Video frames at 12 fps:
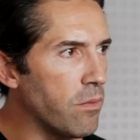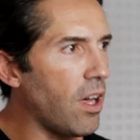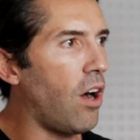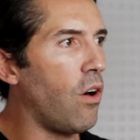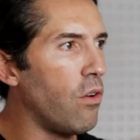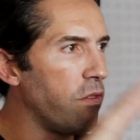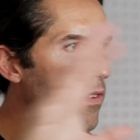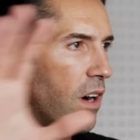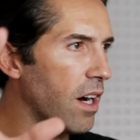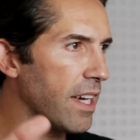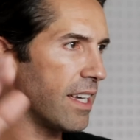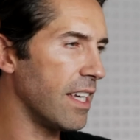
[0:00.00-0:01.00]
the whole
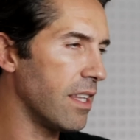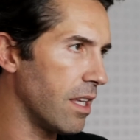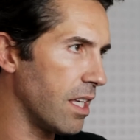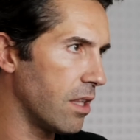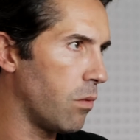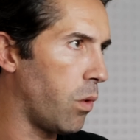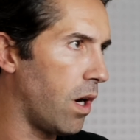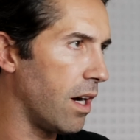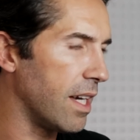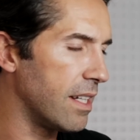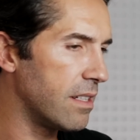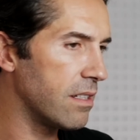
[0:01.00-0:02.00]
fight in the
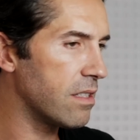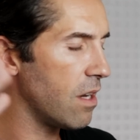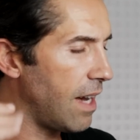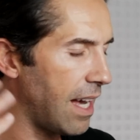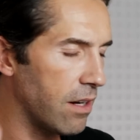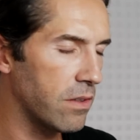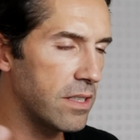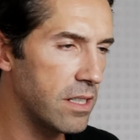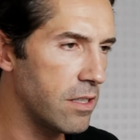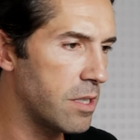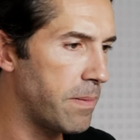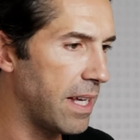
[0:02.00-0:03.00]
wide. So how long did
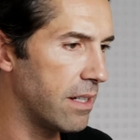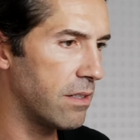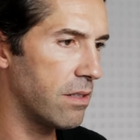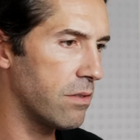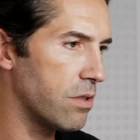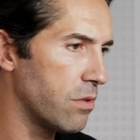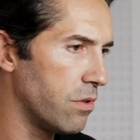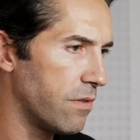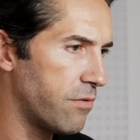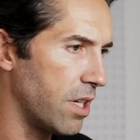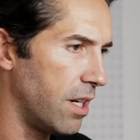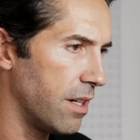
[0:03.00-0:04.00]
you spend sort
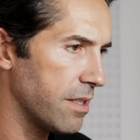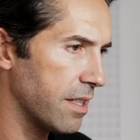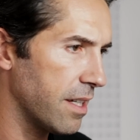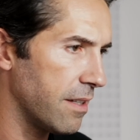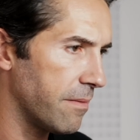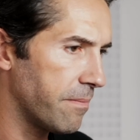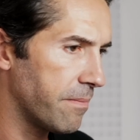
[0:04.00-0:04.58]
of rehearsing it?